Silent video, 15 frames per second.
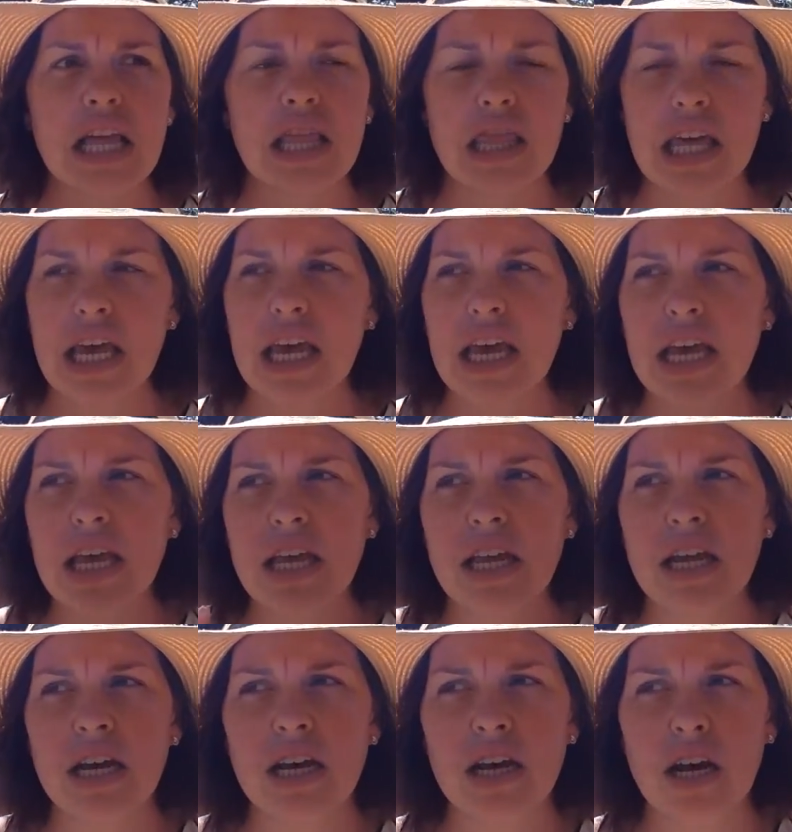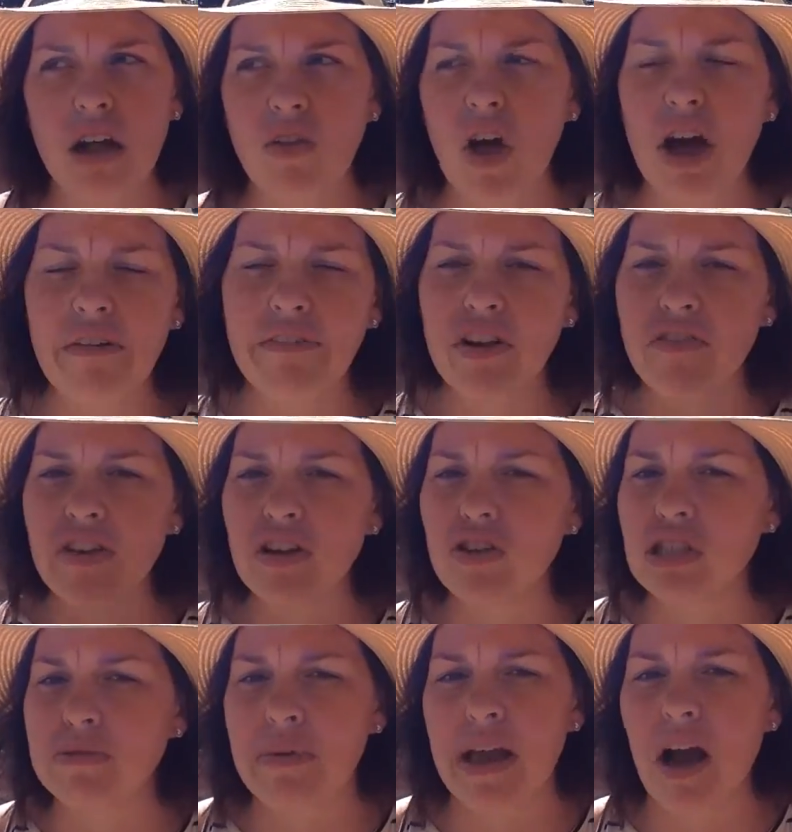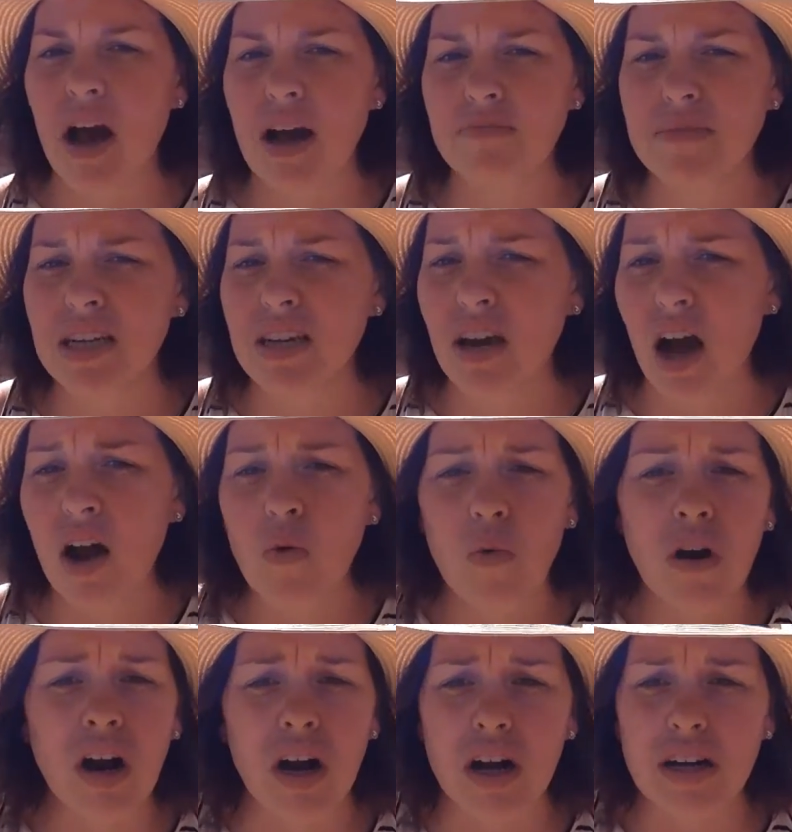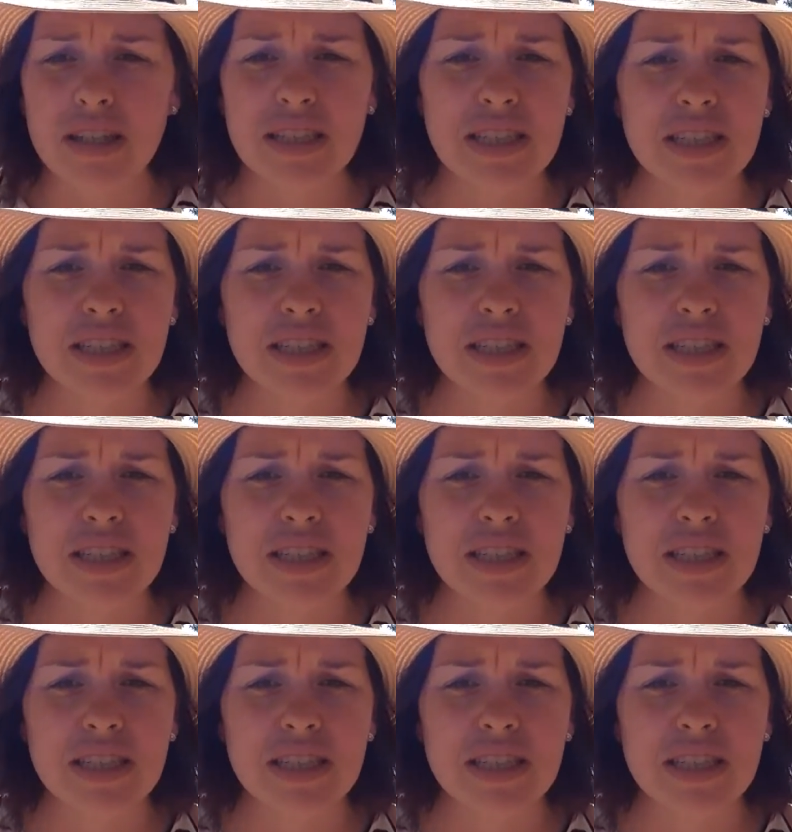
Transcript: then a lot of your vendors may opt to not work,